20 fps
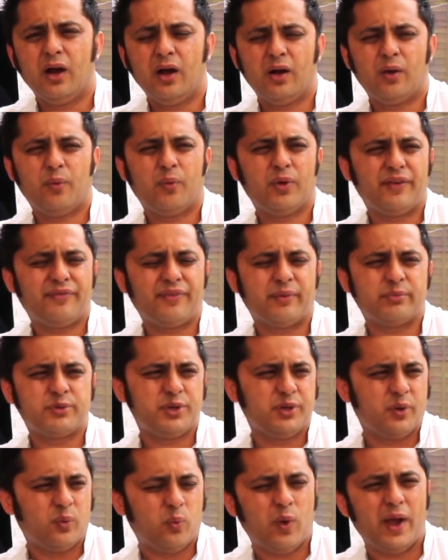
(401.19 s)
If I'm
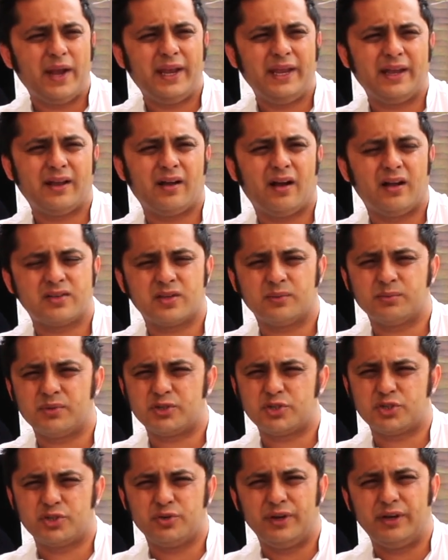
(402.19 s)
doing a wedding, I
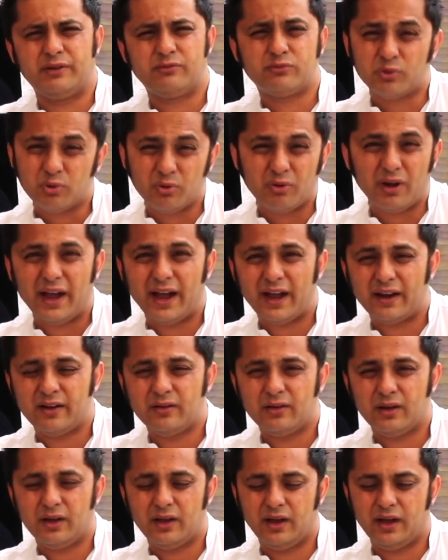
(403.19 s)
sometimes shoot in raw
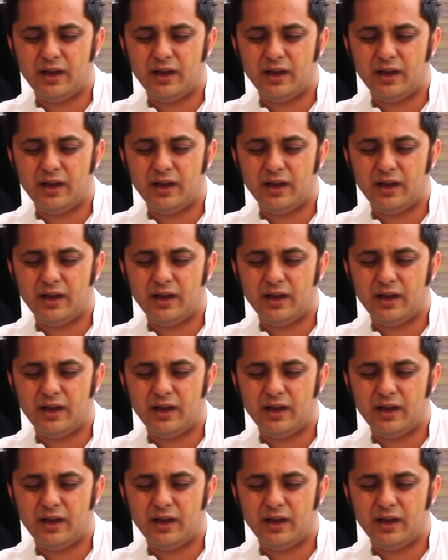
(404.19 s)
and